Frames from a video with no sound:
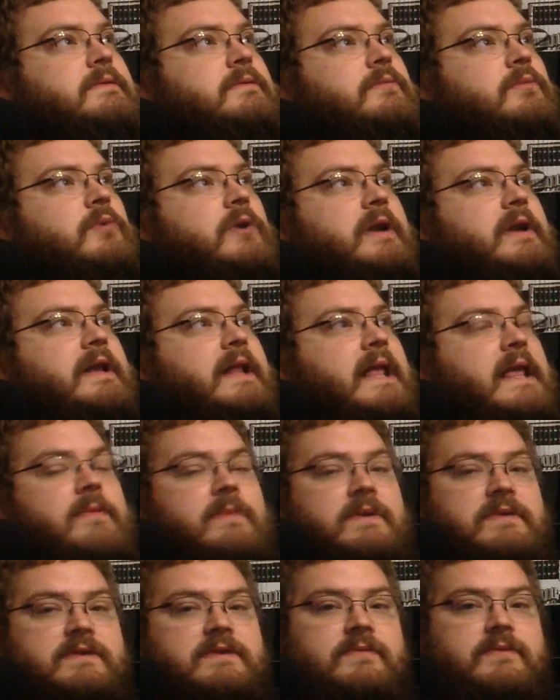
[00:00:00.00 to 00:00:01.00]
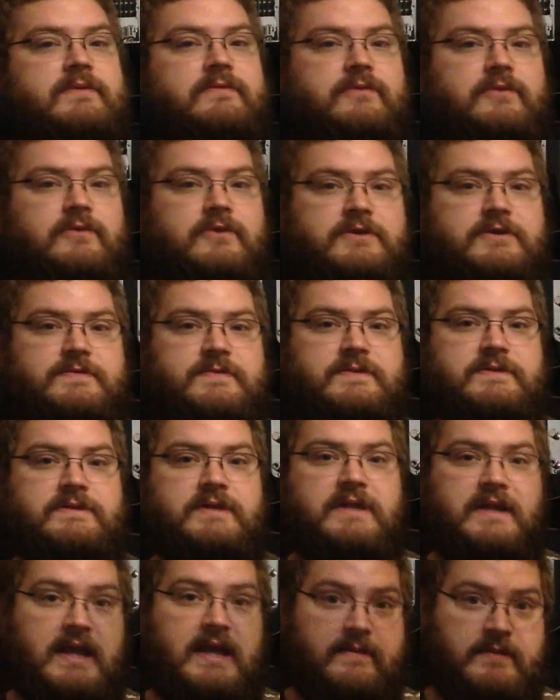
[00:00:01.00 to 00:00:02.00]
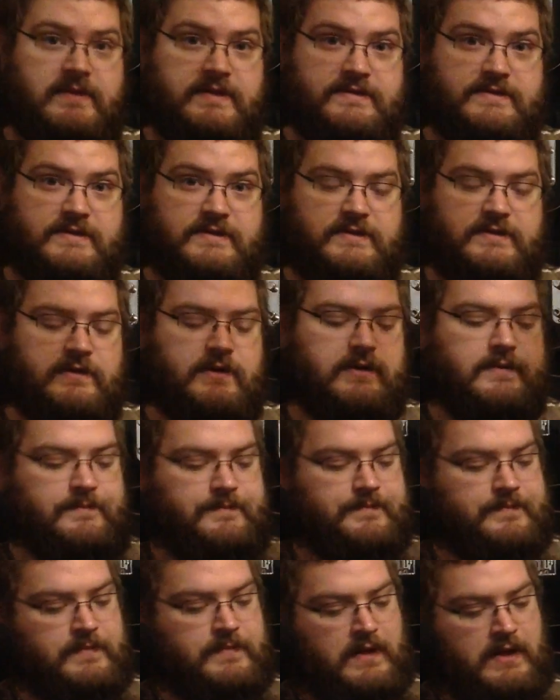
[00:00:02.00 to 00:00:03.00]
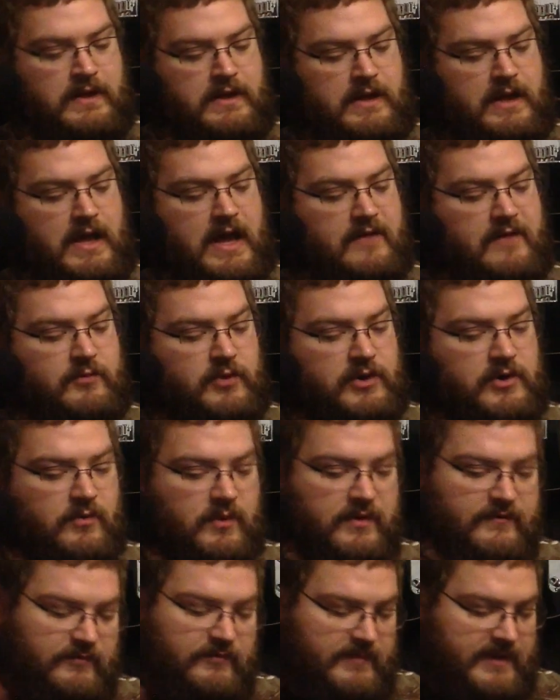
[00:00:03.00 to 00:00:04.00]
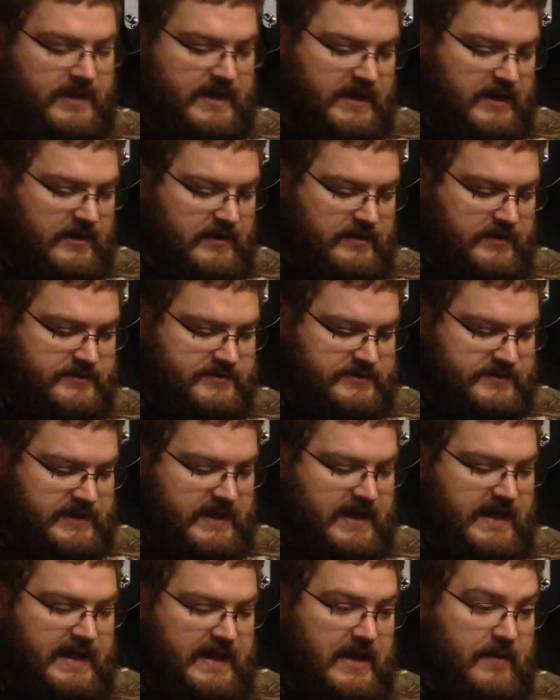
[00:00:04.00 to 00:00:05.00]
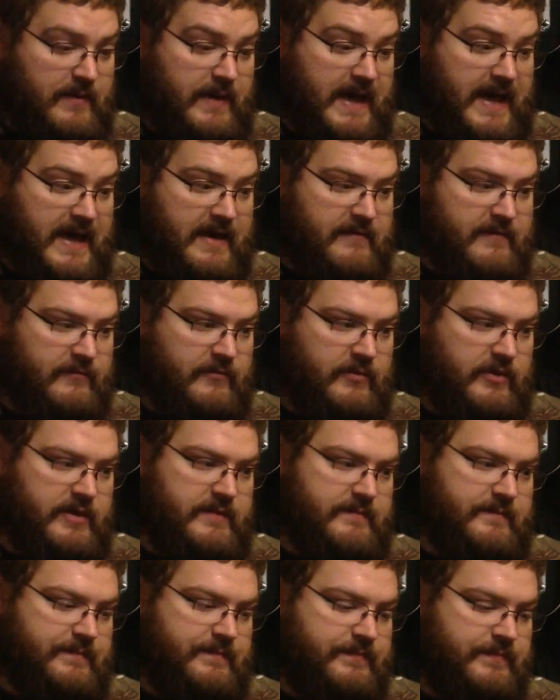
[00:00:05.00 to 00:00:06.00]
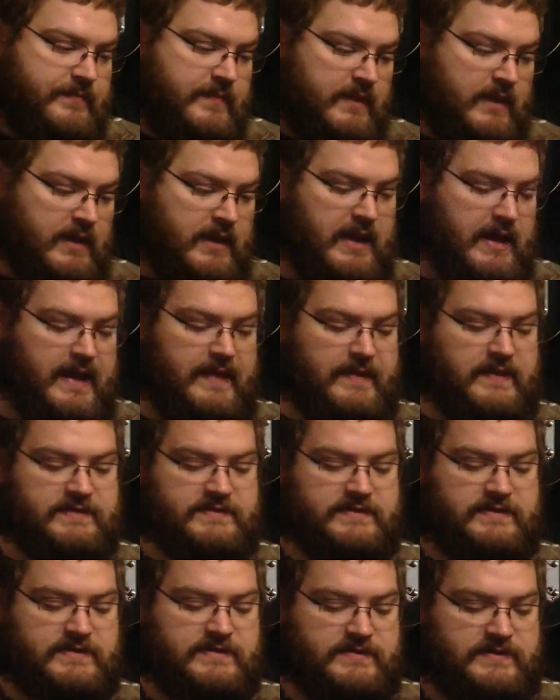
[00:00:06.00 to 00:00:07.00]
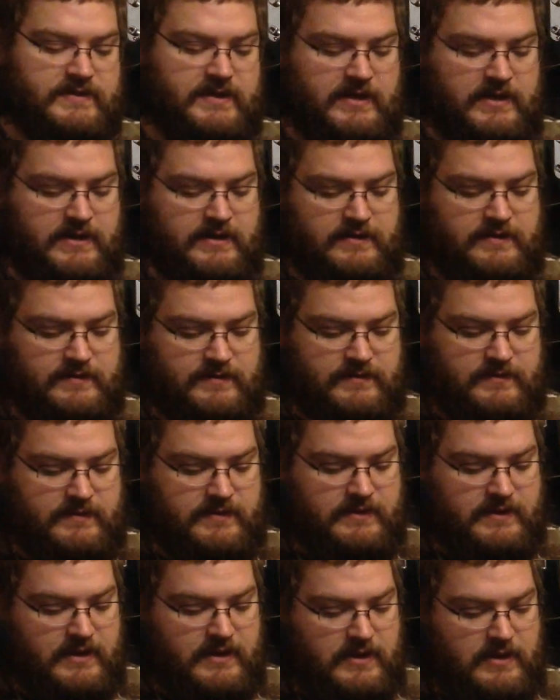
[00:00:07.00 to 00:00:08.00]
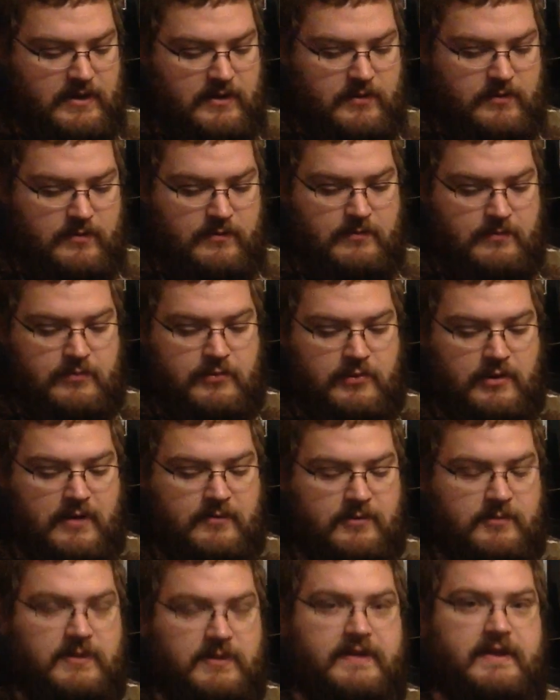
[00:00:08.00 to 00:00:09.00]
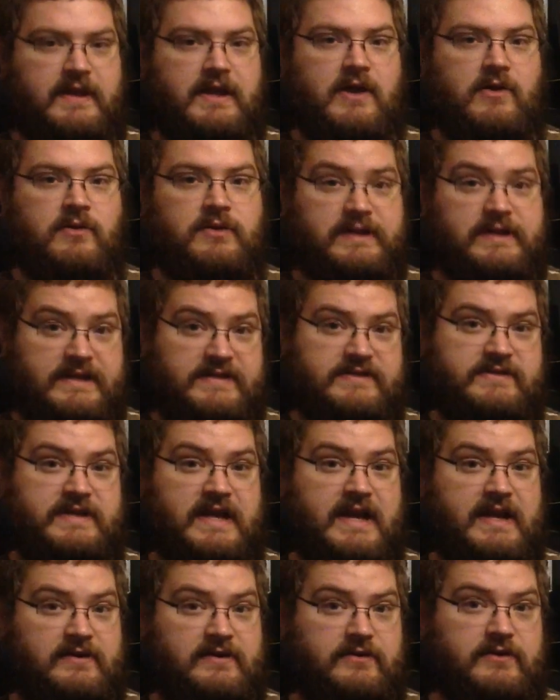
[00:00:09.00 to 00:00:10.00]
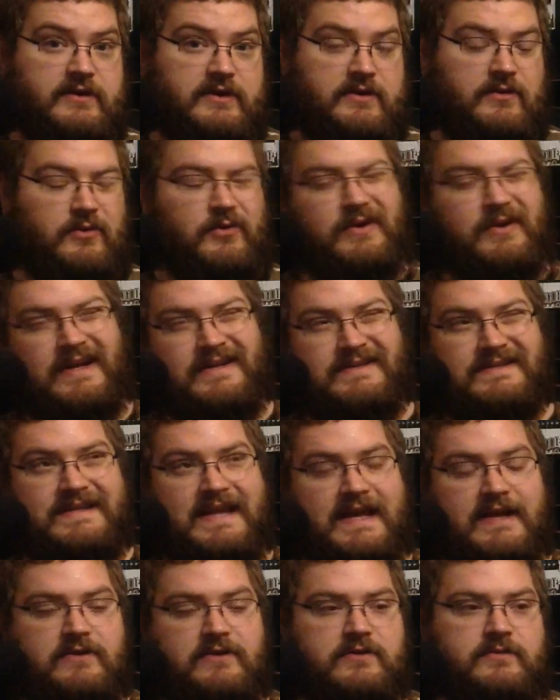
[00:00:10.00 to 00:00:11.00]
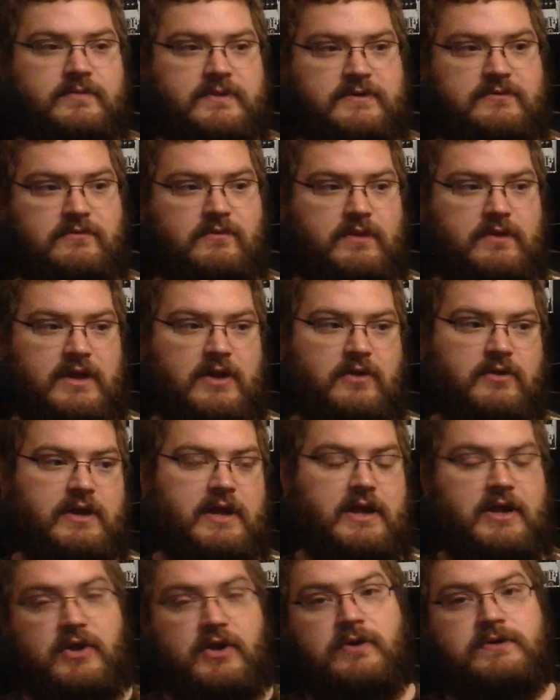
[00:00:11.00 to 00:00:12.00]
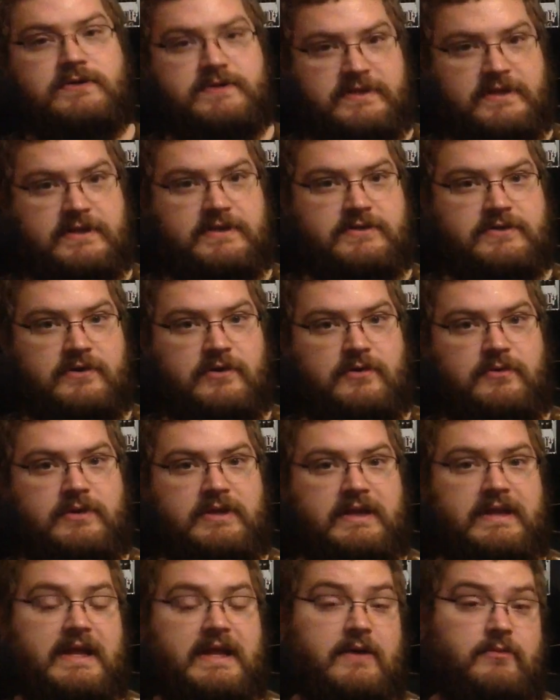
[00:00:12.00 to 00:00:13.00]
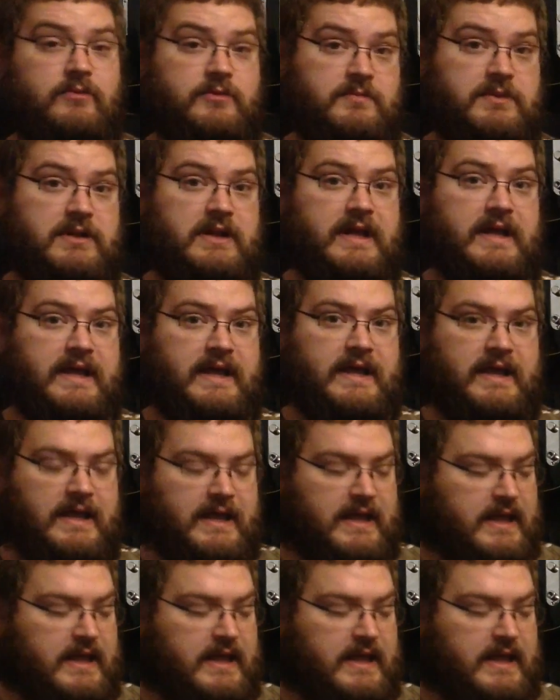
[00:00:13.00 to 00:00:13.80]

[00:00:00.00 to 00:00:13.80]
wanted to get me something for Christmas, and he got me this guitar. I've wanted one for many years, and now I have one. And this is uh, probably the only standard, or not standard, but the only acoustic guitar really that I would play.